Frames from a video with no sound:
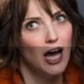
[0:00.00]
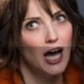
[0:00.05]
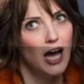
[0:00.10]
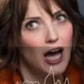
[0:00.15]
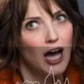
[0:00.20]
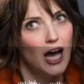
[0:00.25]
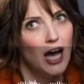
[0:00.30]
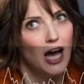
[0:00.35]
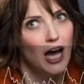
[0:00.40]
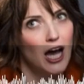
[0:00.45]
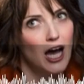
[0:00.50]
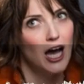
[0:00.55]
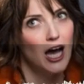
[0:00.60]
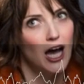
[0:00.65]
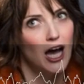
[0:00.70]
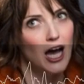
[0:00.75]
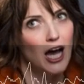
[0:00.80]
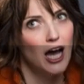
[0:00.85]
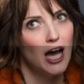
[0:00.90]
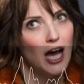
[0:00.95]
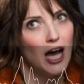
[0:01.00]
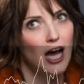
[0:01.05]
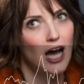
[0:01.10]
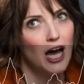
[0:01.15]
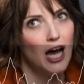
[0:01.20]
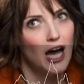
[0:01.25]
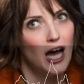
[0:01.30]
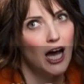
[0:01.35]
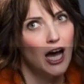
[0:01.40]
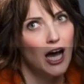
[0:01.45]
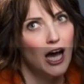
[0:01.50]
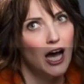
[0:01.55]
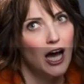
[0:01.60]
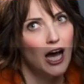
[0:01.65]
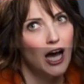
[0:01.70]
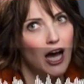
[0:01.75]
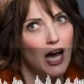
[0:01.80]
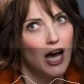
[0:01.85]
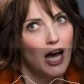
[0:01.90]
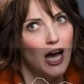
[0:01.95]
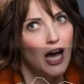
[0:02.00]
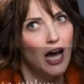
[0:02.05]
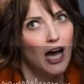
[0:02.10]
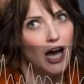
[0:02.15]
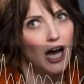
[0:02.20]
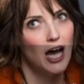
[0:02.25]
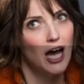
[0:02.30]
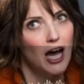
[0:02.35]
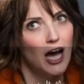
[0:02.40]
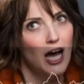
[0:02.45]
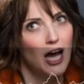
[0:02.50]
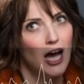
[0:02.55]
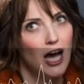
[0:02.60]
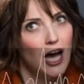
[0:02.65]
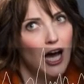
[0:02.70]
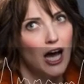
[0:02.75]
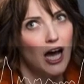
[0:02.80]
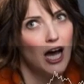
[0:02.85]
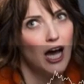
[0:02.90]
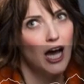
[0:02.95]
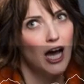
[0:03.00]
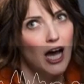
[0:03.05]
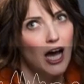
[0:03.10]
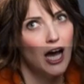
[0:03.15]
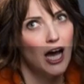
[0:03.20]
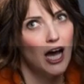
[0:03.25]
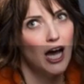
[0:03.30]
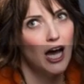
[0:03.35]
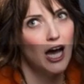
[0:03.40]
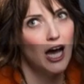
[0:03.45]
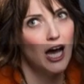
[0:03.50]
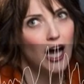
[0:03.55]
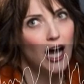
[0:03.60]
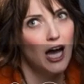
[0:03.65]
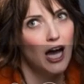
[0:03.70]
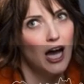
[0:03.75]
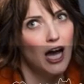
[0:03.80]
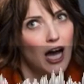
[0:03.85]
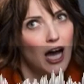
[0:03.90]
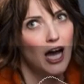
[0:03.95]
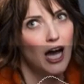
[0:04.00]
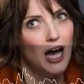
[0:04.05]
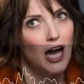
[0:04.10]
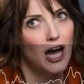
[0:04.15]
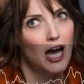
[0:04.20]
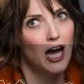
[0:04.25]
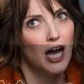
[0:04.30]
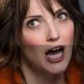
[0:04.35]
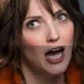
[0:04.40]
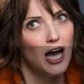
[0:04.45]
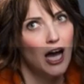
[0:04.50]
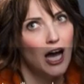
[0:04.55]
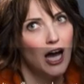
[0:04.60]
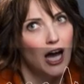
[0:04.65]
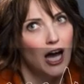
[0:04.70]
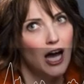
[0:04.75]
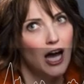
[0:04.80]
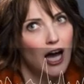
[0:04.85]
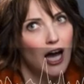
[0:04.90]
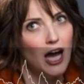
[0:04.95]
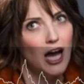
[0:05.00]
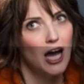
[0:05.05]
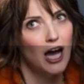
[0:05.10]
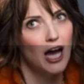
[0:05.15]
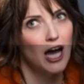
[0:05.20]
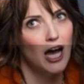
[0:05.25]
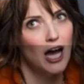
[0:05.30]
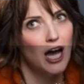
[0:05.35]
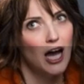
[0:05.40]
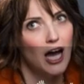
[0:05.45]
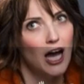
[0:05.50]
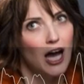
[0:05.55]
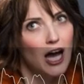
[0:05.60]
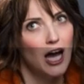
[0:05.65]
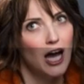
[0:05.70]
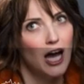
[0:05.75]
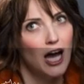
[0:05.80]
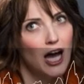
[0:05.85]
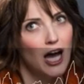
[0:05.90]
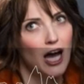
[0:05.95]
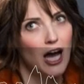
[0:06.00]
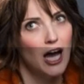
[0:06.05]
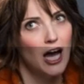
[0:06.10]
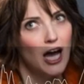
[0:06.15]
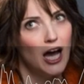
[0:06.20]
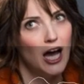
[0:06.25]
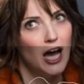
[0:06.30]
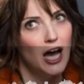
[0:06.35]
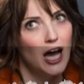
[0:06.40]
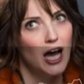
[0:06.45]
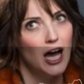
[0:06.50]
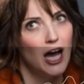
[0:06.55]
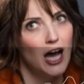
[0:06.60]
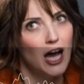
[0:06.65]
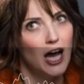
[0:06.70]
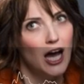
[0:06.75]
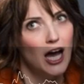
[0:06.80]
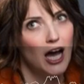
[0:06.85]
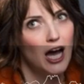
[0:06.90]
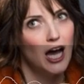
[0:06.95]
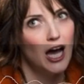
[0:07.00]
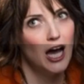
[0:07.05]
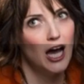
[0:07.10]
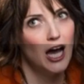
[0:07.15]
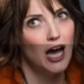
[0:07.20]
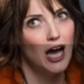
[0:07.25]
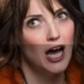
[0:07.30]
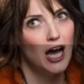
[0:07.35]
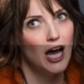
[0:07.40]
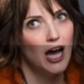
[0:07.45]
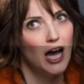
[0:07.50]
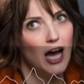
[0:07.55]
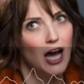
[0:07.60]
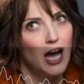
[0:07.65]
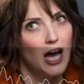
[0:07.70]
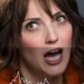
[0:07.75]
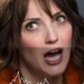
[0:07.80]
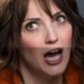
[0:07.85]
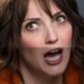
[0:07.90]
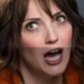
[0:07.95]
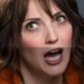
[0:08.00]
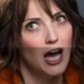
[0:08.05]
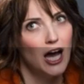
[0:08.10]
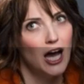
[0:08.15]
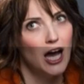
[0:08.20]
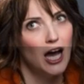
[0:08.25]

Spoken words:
Jen's so cynical. Someone talks to someone else and they obviously are trying to start a cult. I'm telling you, it was a vibe.